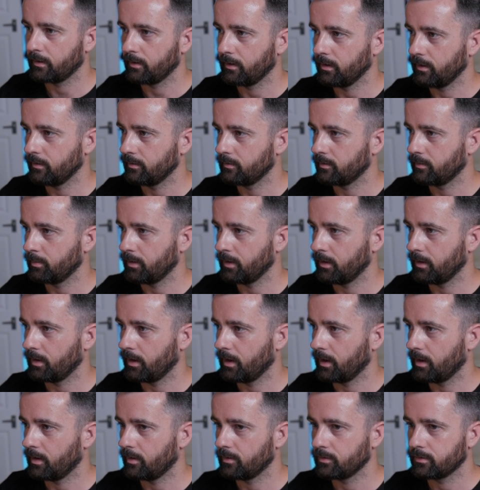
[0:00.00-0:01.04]
needs to be
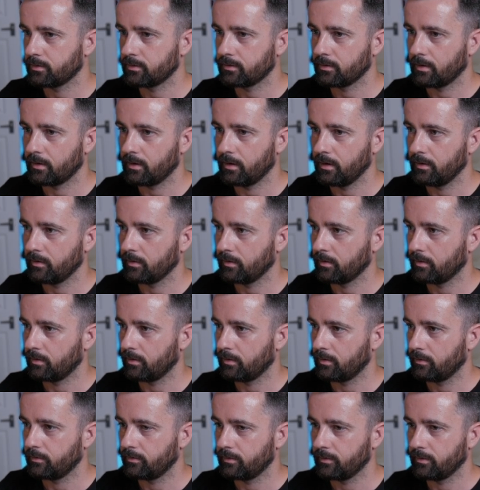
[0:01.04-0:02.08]
outside
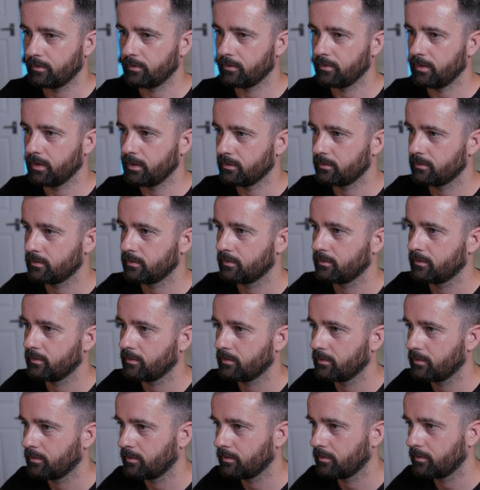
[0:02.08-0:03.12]
of this
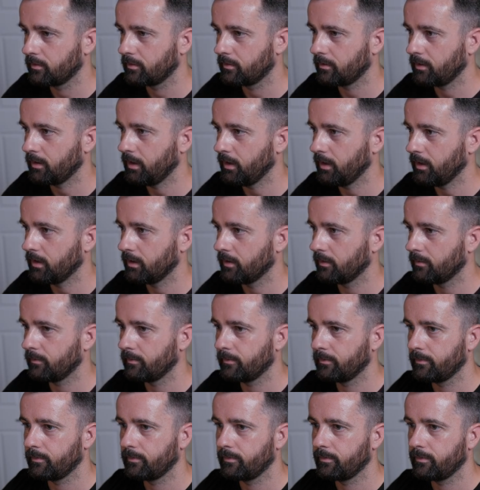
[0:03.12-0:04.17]
here.
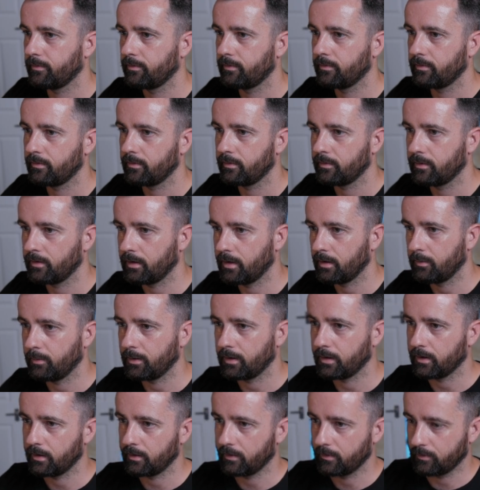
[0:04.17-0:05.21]
There we
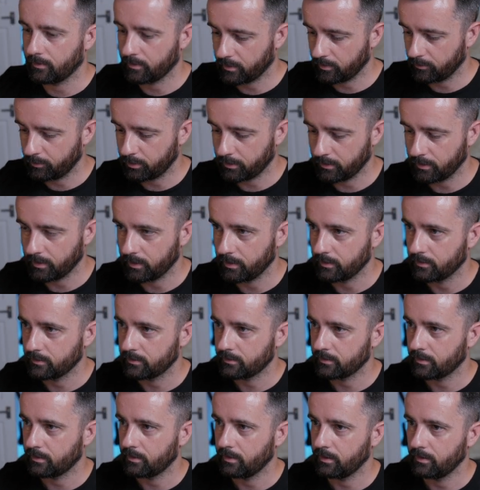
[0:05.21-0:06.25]
go. I put it
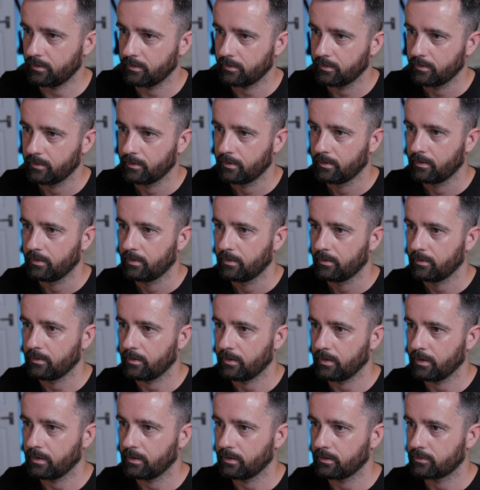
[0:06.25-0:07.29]
inside the
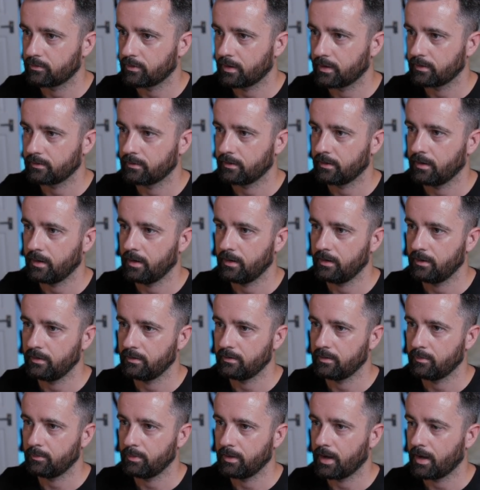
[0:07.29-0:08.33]
link extractor. It needs
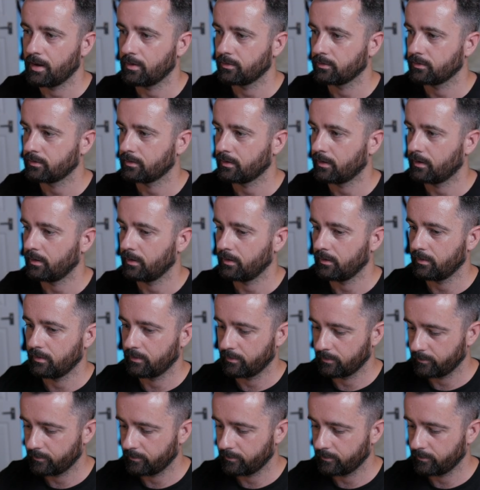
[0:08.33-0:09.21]
to be outside.